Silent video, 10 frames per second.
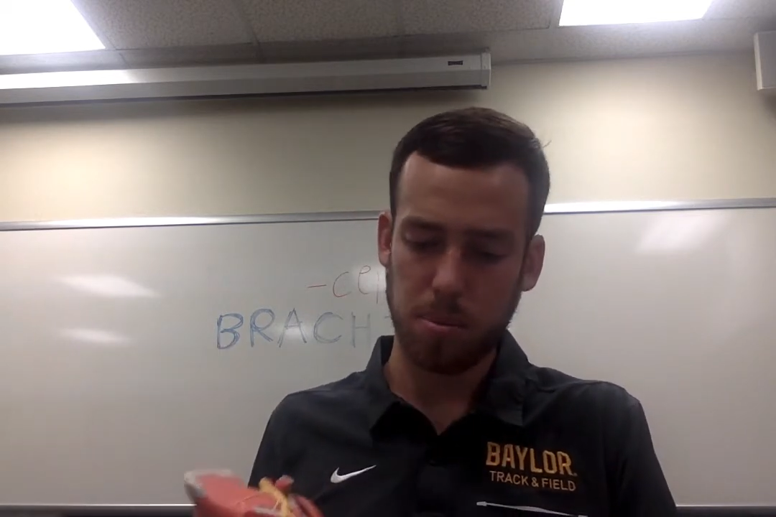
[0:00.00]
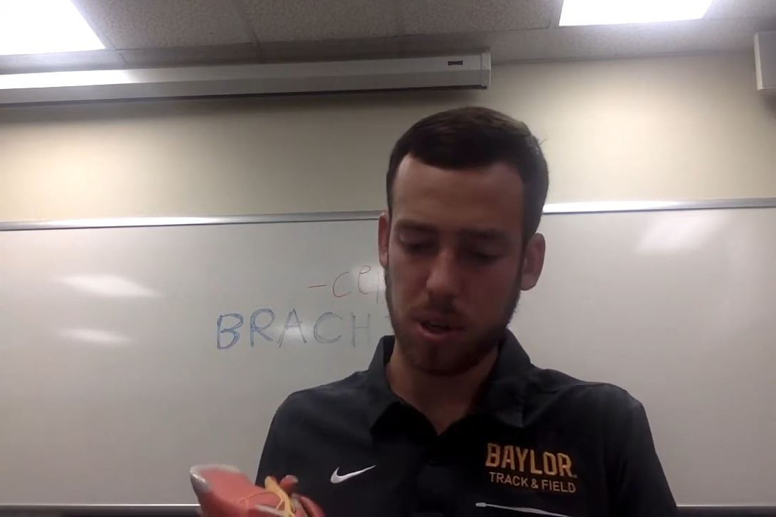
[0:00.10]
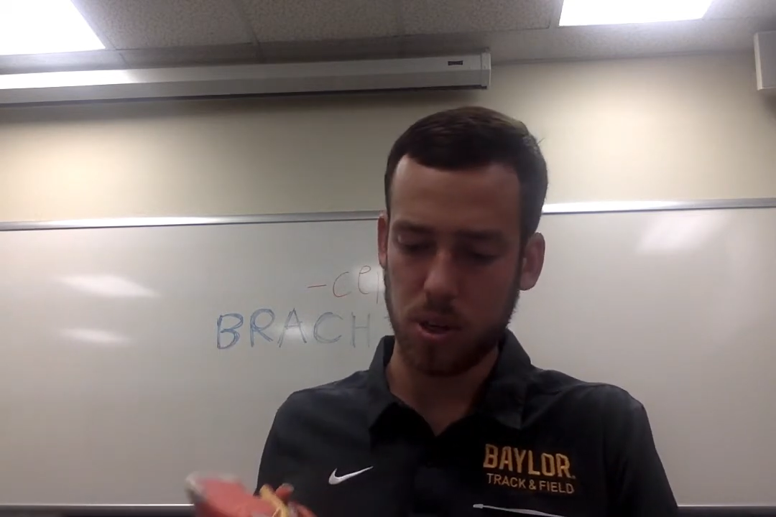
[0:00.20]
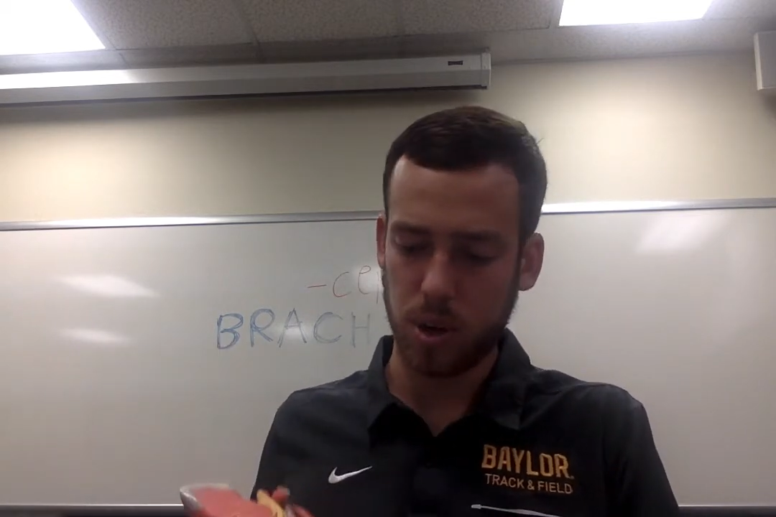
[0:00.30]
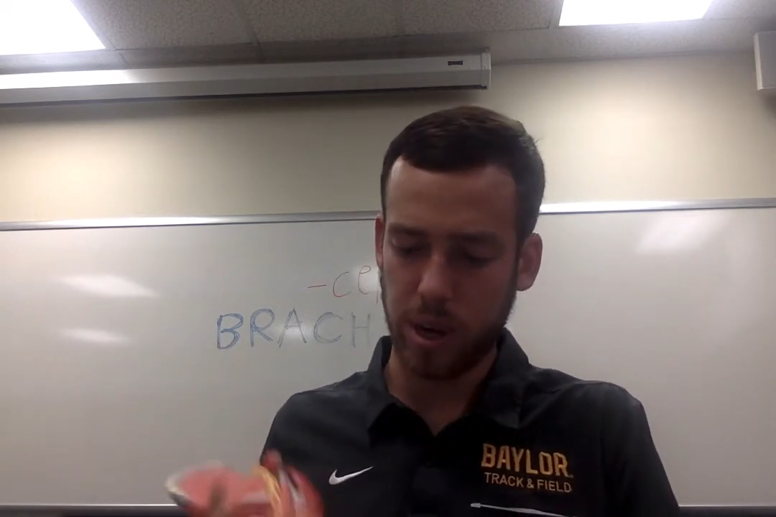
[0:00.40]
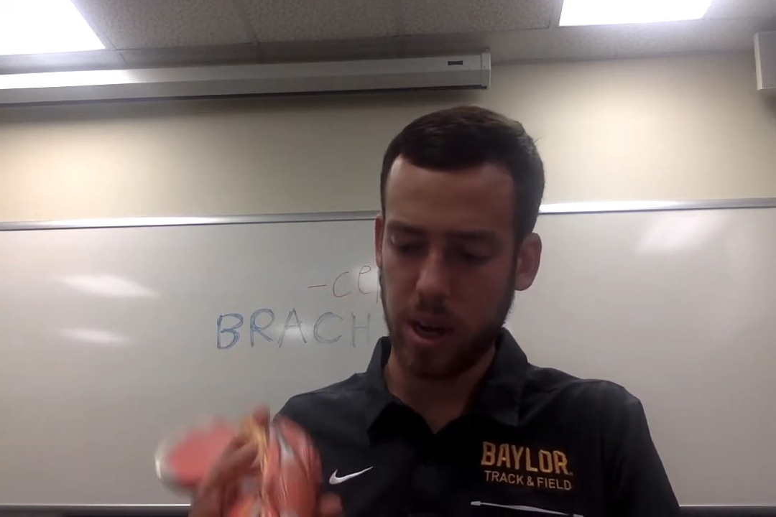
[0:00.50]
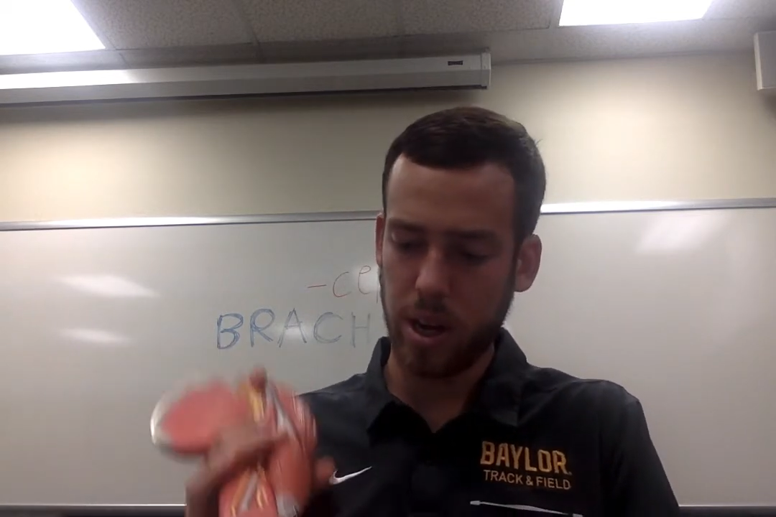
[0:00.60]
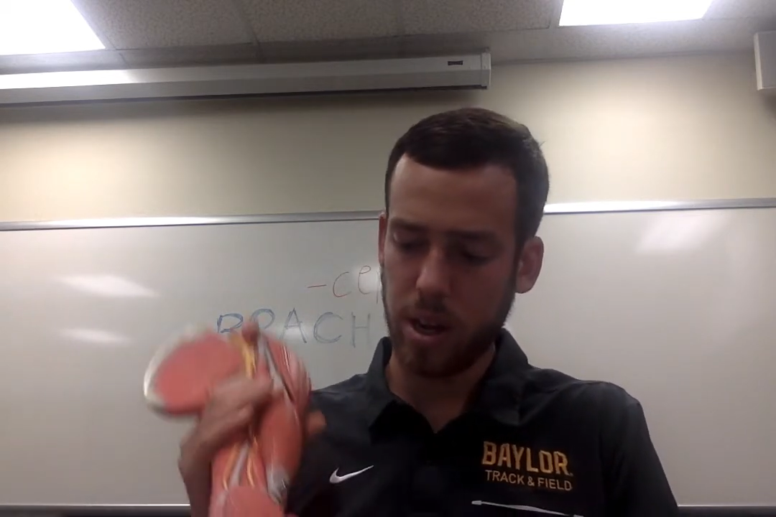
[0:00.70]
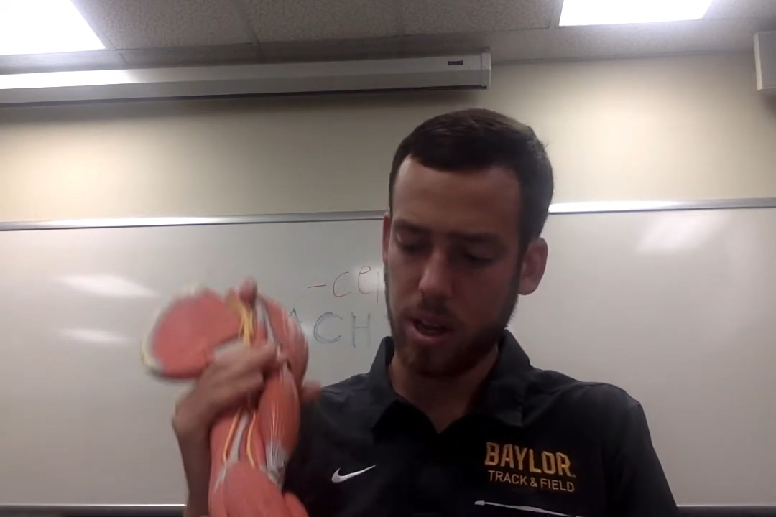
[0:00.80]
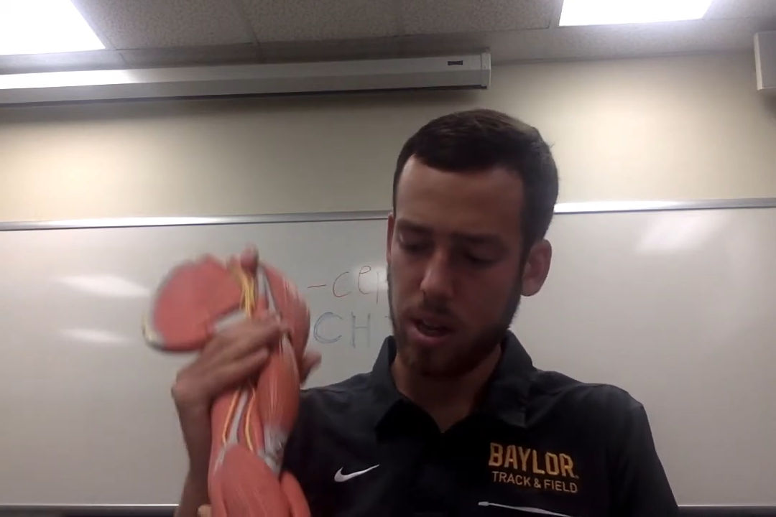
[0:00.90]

be tricky.